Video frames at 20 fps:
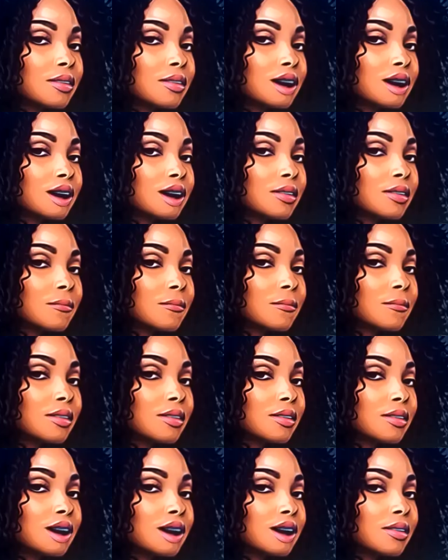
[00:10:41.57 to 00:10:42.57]
And I
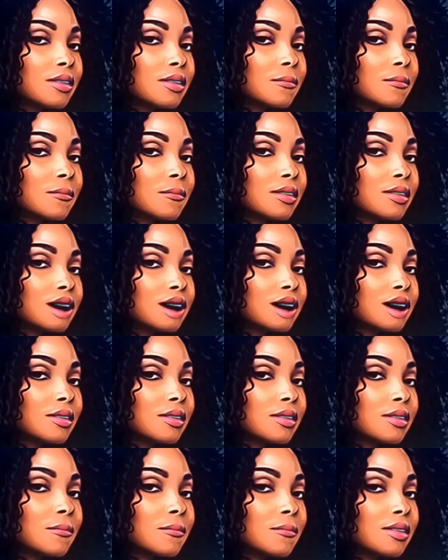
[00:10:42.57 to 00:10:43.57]
understand being
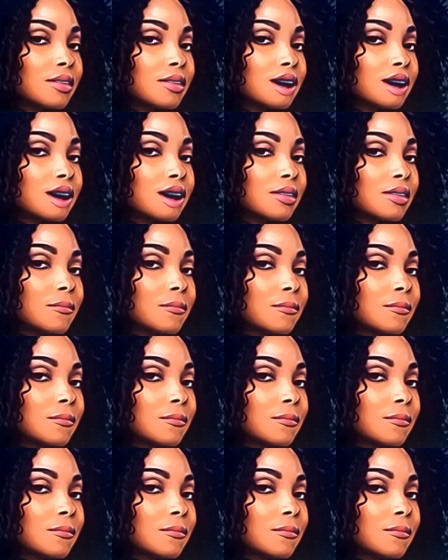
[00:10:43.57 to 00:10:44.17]
hard on yourself